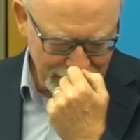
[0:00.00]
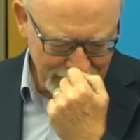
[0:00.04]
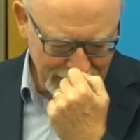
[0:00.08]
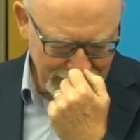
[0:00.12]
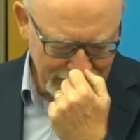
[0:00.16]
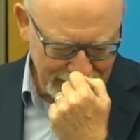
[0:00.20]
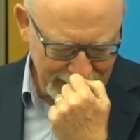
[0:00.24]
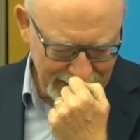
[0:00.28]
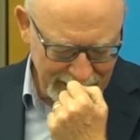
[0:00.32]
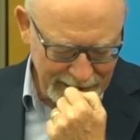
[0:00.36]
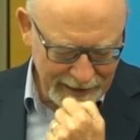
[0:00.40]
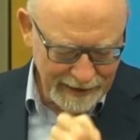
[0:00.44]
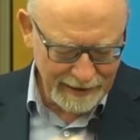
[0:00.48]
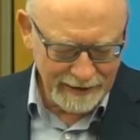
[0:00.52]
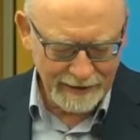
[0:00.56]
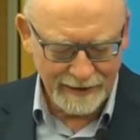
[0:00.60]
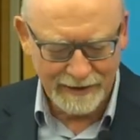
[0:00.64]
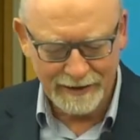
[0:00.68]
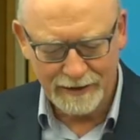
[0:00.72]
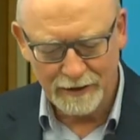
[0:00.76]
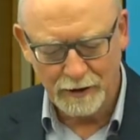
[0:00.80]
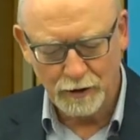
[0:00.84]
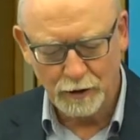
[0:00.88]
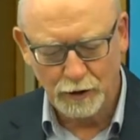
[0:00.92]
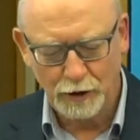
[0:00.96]
a
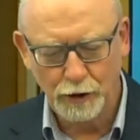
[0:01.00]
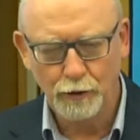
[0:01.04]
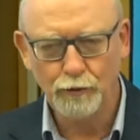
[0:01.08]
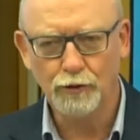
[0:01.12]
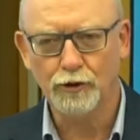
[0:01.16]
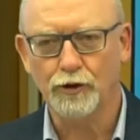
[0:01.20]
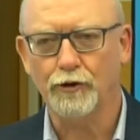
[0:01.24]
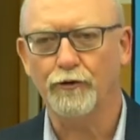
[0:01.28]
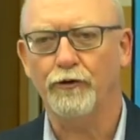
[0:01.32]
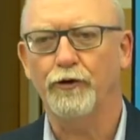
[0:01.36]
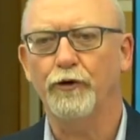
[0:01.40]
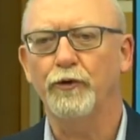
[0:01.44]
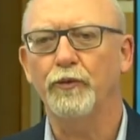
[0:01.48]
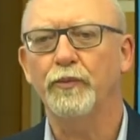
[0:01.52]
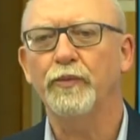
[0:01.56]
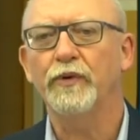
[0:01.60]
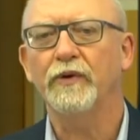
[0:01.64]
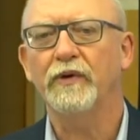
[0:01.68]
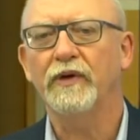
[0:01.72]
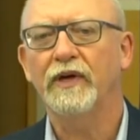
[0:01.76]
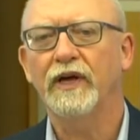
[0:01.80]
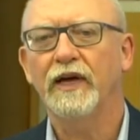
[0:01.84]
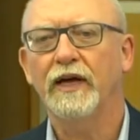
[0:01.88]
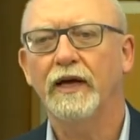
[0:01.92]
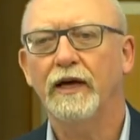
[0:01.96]
huge group,
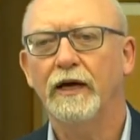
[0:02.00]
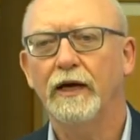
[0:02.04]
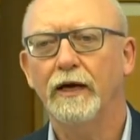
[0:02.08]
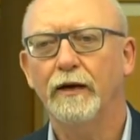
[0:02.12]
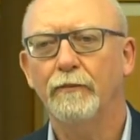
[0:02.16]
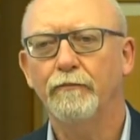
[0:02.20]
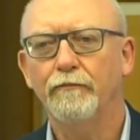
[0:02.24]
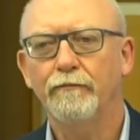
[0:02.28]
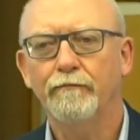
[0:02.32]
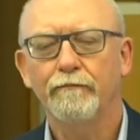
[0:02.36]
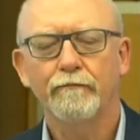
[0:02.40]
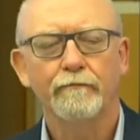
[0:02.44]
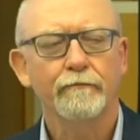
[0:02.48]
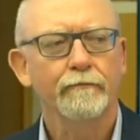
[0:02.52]
and